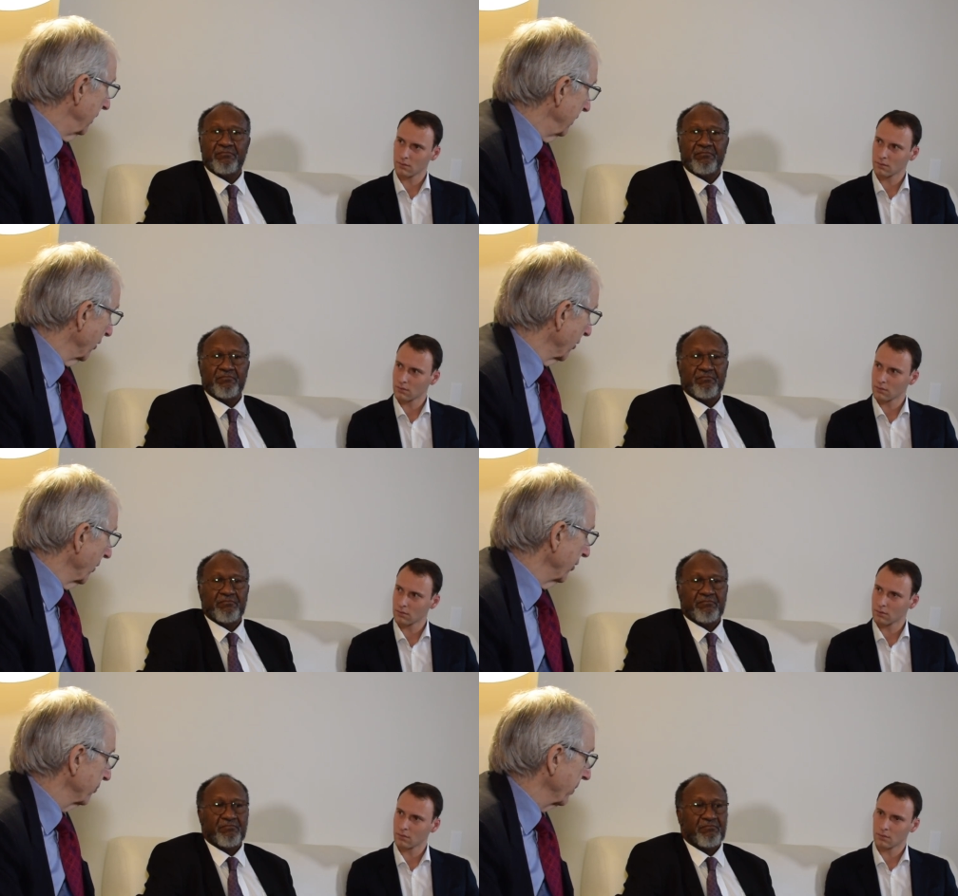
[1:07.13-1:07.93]
Speaker 1: In other
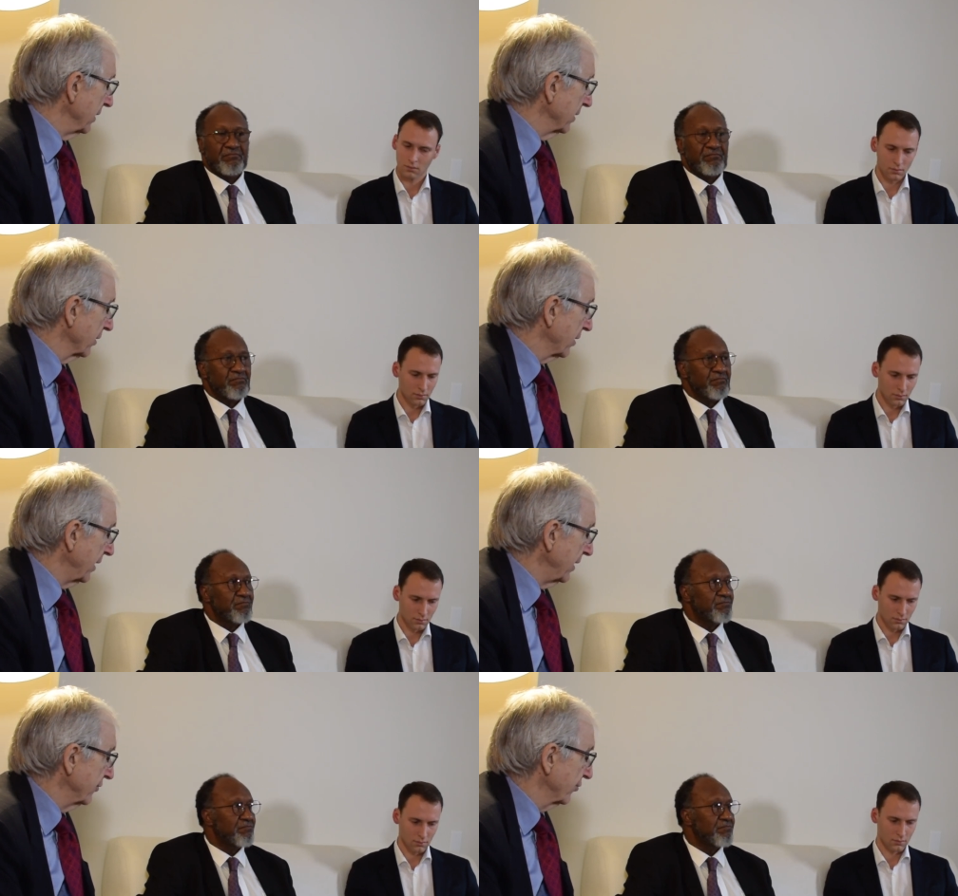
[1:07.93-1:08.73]
words, bringing a
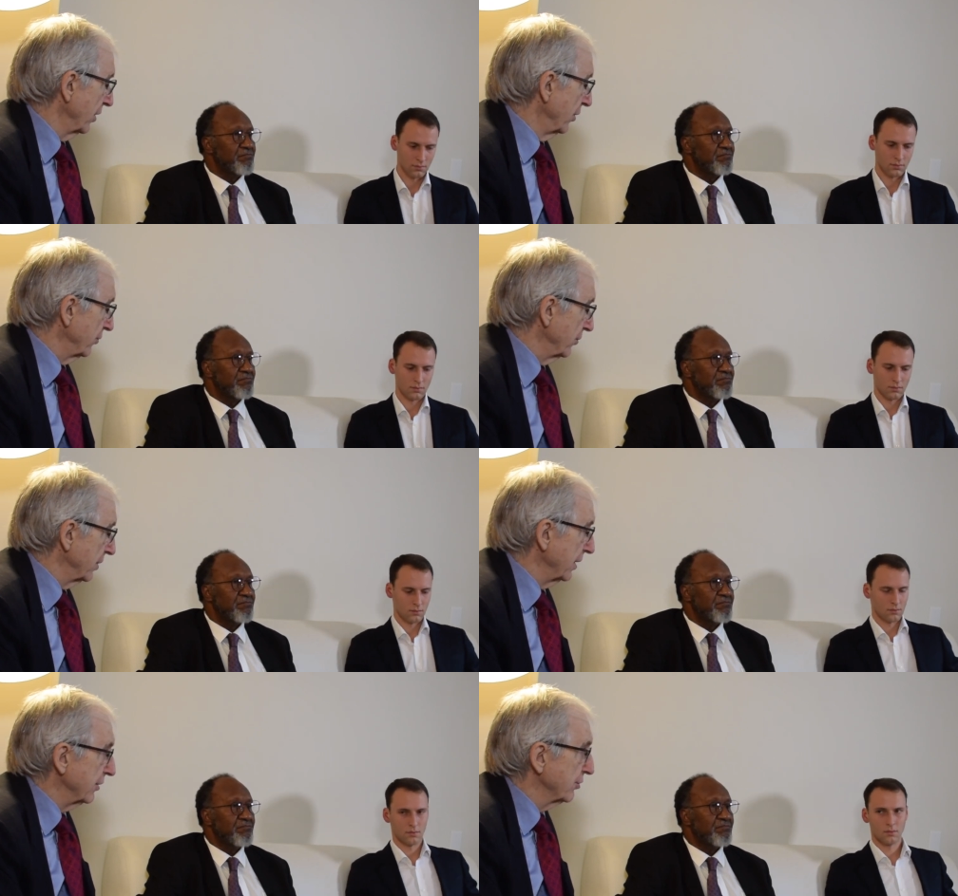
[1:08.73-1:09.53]
case to
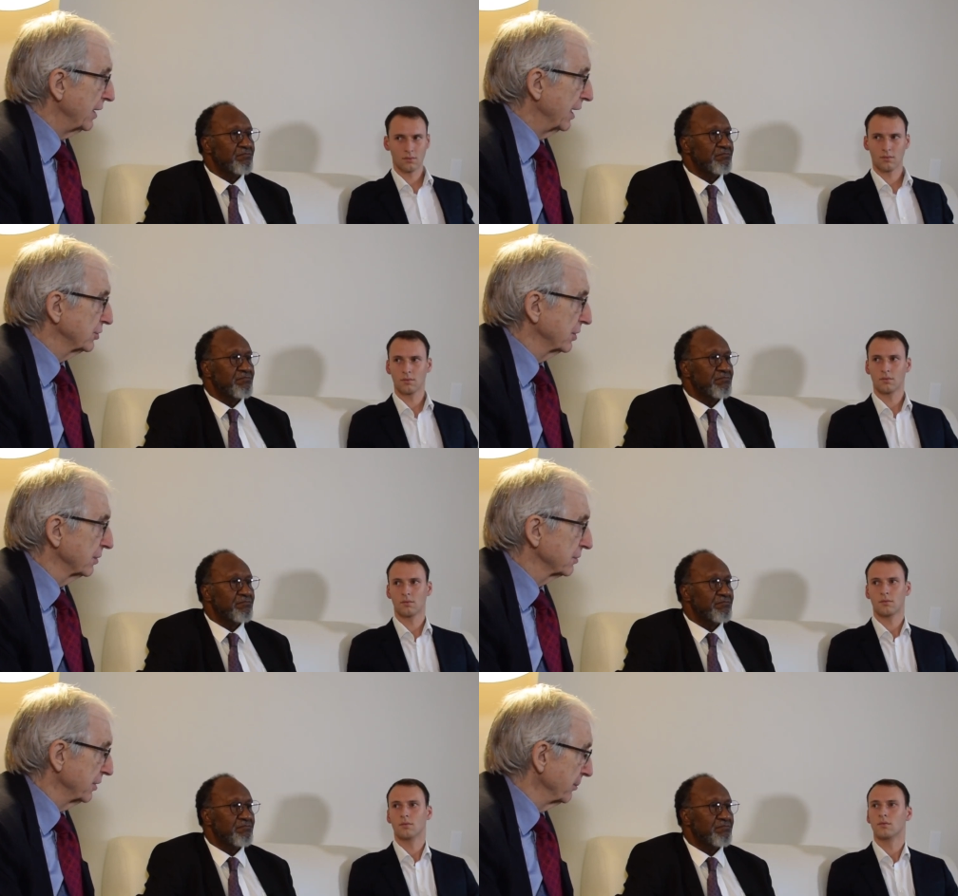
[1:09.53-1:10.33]
the
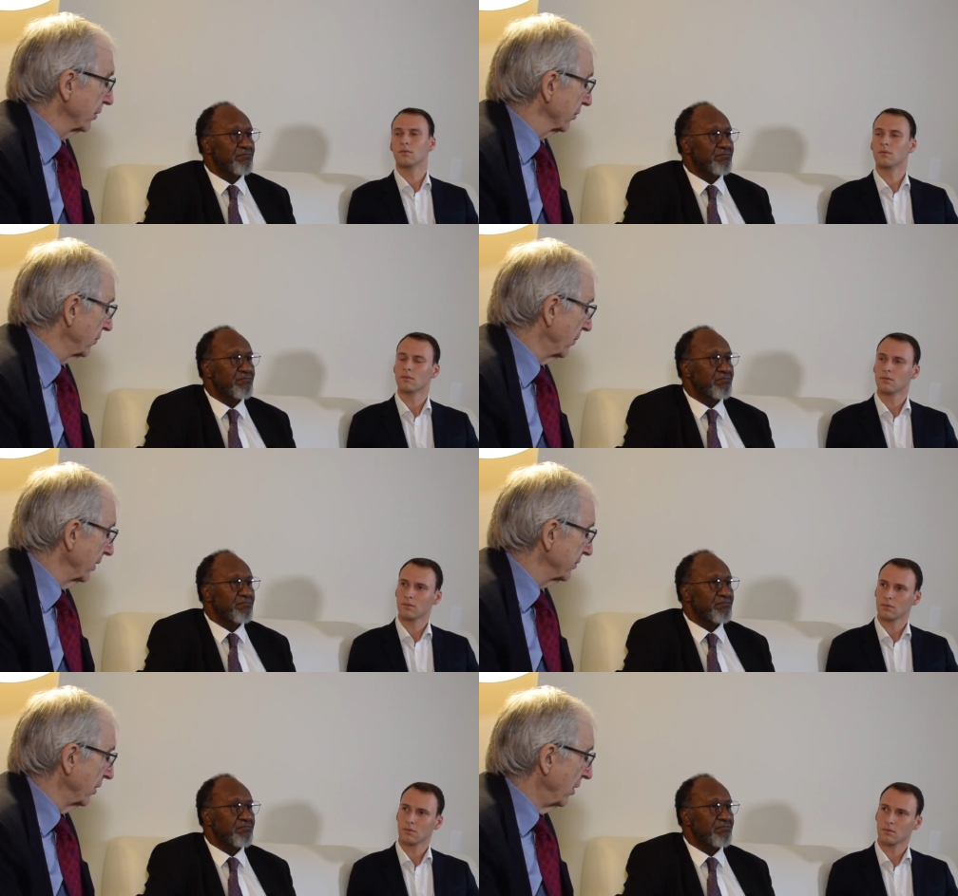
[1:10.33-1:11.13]
International Criminal
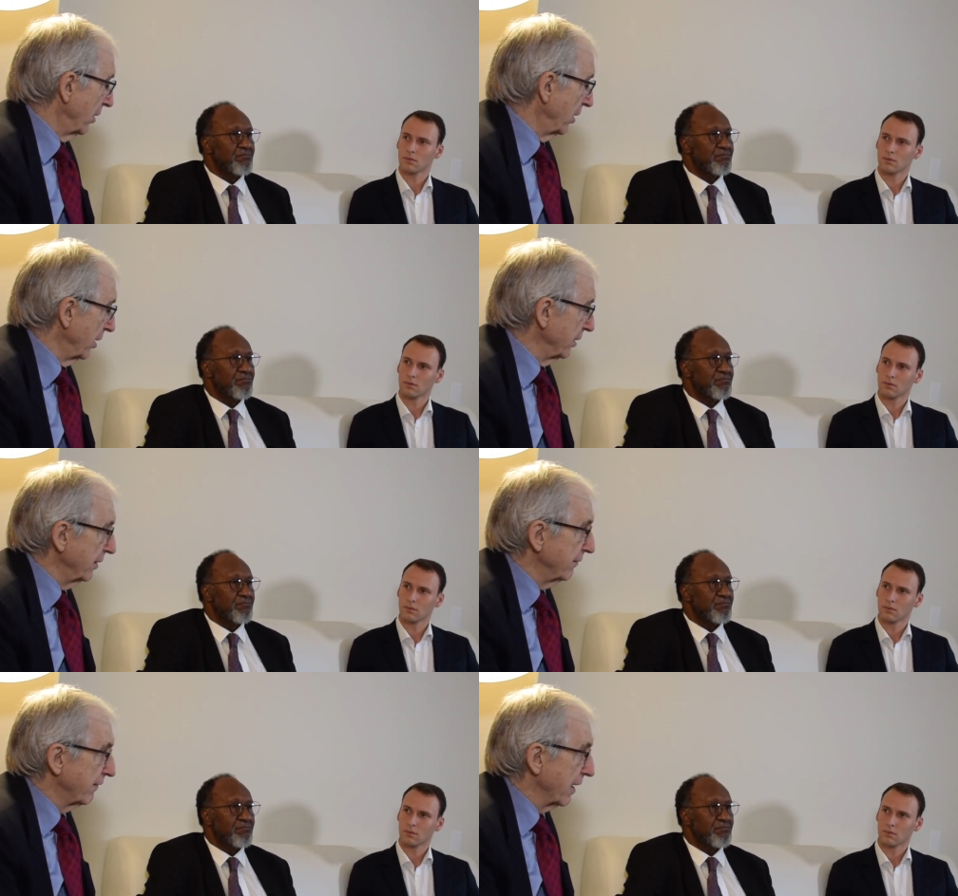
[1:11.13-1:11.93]
Court on
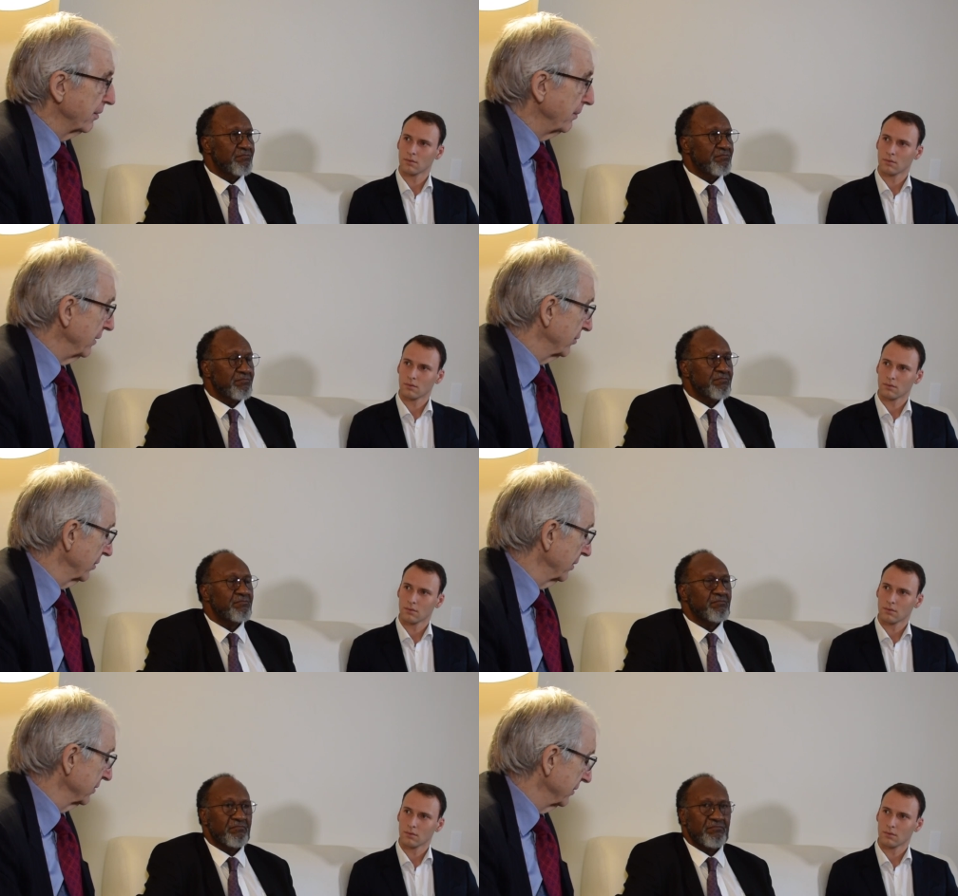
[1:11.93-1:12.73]

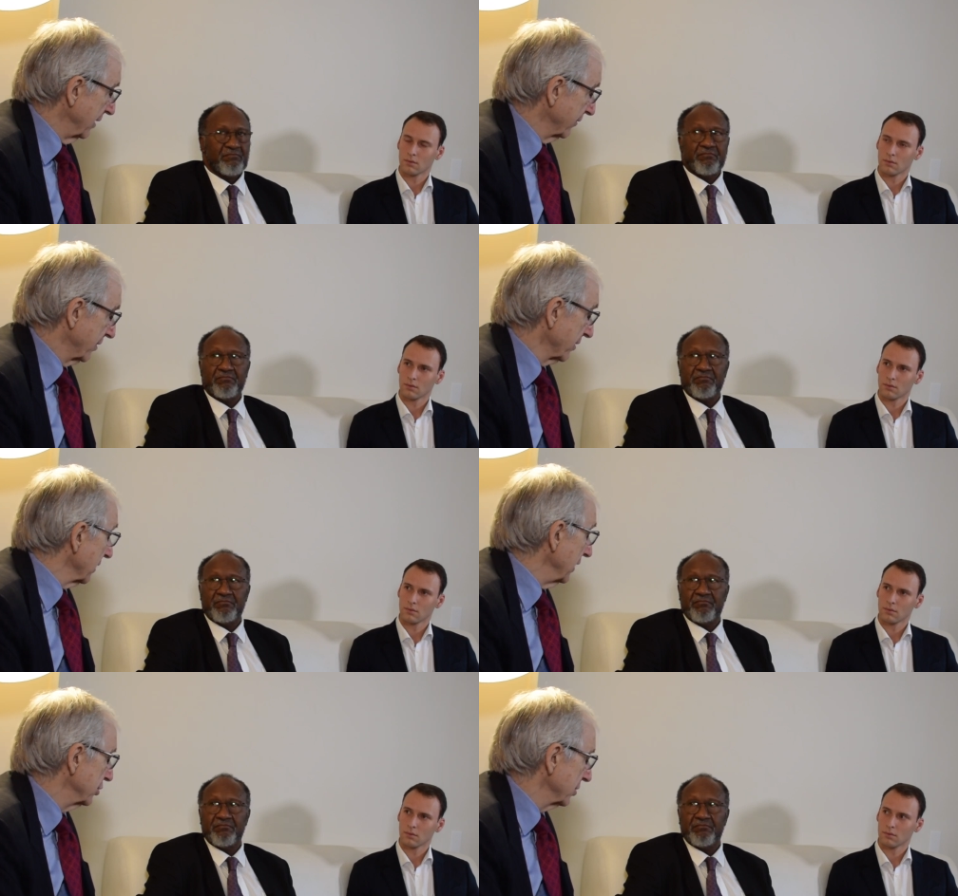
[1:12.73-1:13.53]
environmental
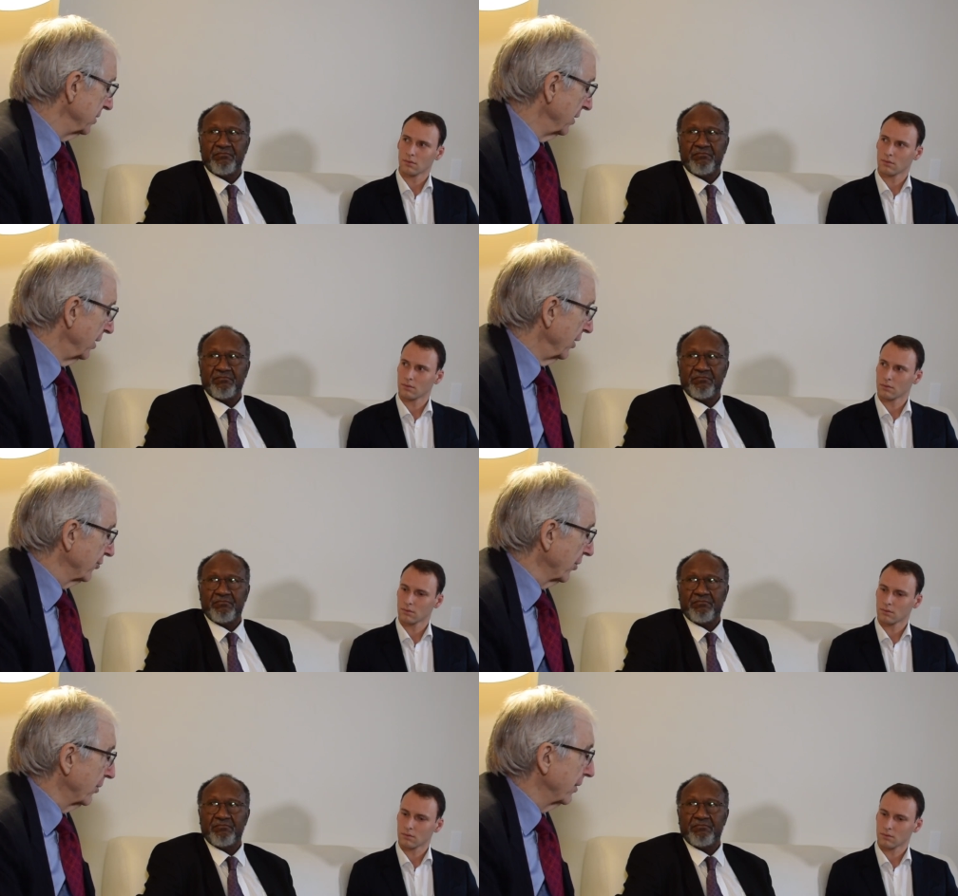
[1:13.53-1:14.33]
degradation.
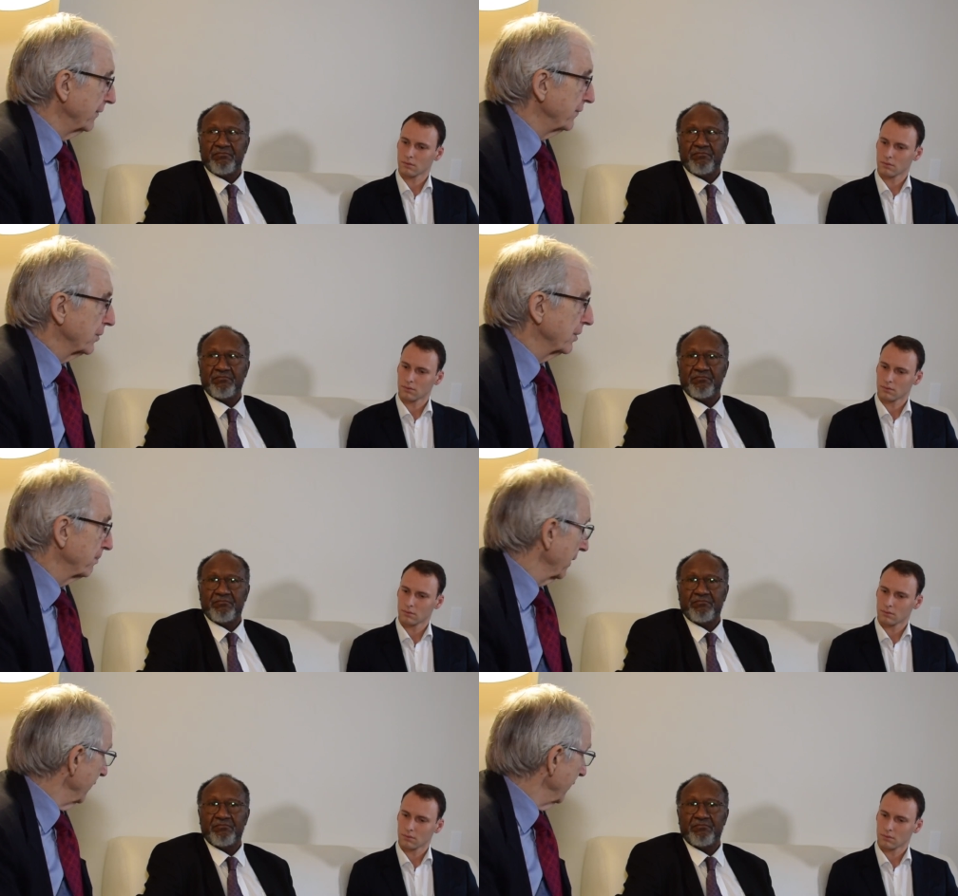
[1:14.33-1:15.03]
So if you could